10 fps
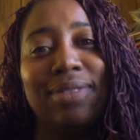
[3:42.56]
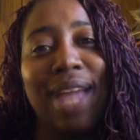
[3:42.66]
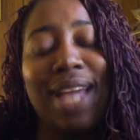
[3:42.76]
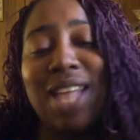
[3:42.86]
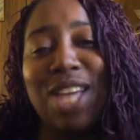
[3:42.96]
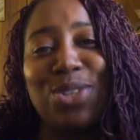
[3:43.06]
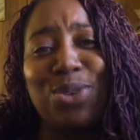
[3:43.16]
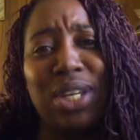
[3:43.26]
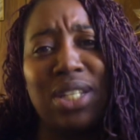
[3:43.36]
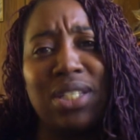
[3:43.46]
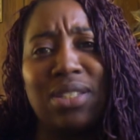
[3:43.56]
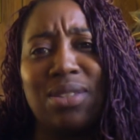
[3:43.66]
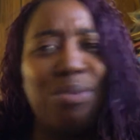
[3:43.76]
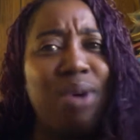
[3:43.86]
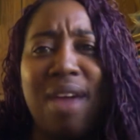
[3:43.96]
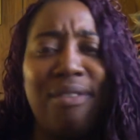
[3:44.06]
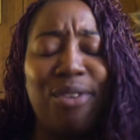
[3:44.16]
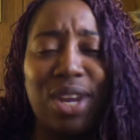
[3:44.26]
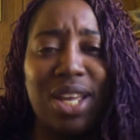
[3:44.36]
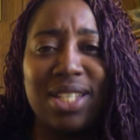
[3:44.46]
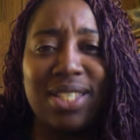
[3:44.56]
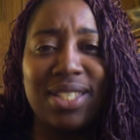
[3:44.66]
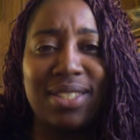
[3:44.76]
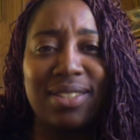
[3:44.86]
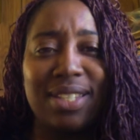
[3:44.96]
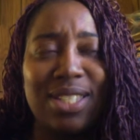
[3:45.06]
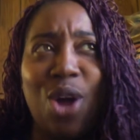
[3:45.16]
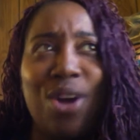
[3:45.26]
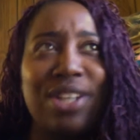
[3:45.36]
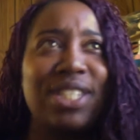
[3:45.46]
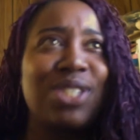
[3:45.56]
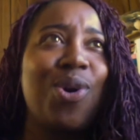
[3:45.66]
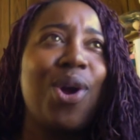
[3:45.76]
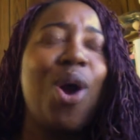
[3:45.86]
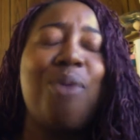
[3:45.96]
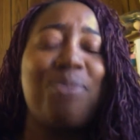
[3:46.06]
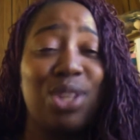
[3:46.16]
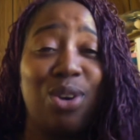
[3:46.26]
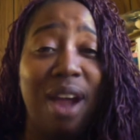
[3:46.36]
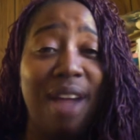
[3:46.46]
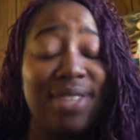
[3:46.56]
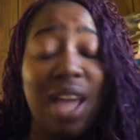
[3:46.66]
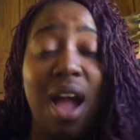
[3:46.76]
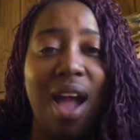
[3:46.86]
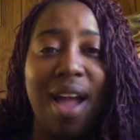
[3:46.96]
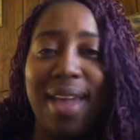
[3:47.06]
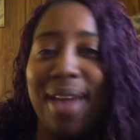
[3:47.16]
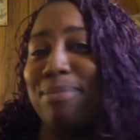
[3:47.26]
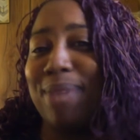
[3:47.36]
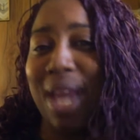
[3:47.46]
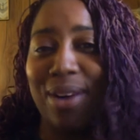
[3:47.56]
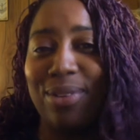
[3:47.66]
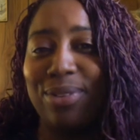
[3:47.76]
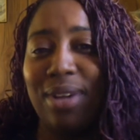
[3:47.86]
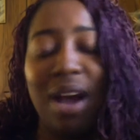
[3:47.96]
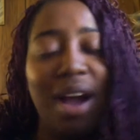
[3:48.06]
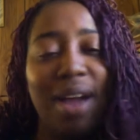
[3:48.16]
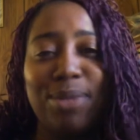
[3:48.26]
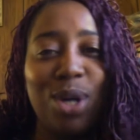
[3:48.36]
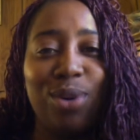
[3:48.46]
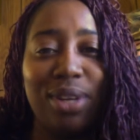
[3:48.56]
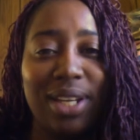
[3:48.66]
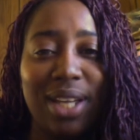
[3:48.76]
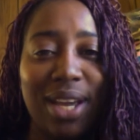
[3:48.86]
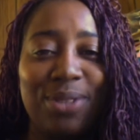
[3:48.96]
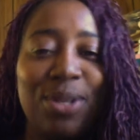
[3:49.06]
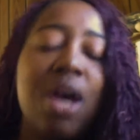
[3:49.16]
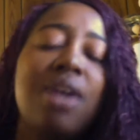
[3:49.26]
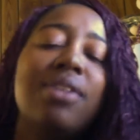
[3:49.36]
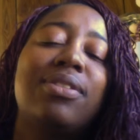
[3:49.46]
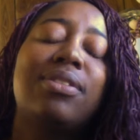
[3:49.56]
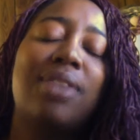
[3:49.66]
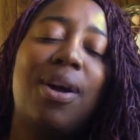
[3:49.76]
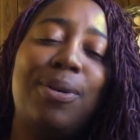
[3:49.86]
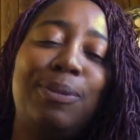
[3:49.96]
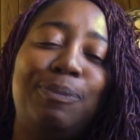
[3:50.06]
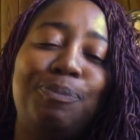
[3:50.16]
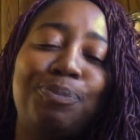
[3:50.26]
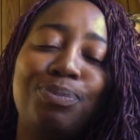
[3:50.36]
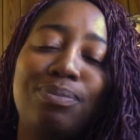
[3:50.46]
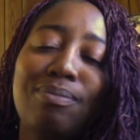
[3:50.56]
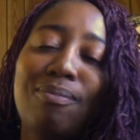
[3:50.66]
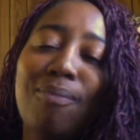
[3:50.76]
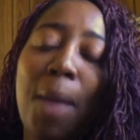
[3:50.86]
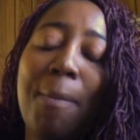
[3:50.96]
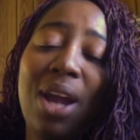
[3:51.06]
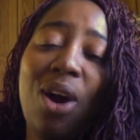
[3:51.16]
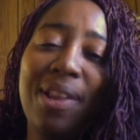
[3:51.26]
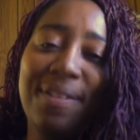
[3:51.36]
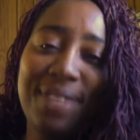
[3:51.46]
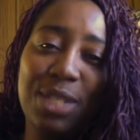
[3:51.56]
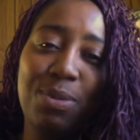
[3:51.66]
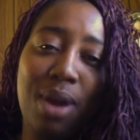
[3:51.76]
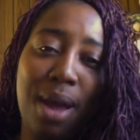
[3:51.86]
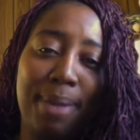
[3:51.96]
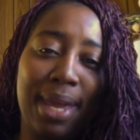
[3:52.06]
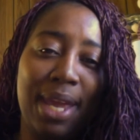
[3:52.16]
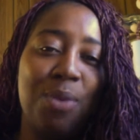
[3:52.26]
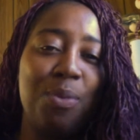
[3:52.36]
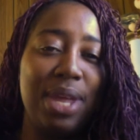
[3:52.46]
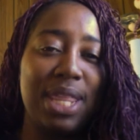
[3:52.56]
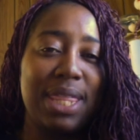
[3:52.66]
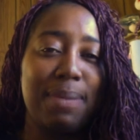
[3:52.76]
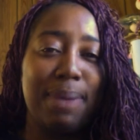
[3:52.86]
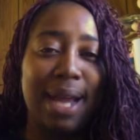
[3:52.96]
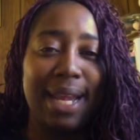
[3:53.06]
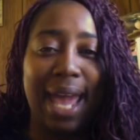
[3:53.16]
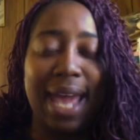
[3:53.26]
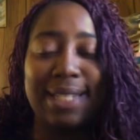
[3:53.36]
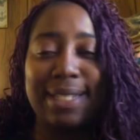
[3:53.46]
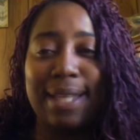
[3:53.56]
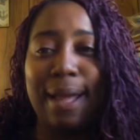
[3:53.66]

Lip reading: accessories, whatever it is. As long as it's going on with the crafts, I am down. I'm totally down. So, but all of this will come in with the podcast.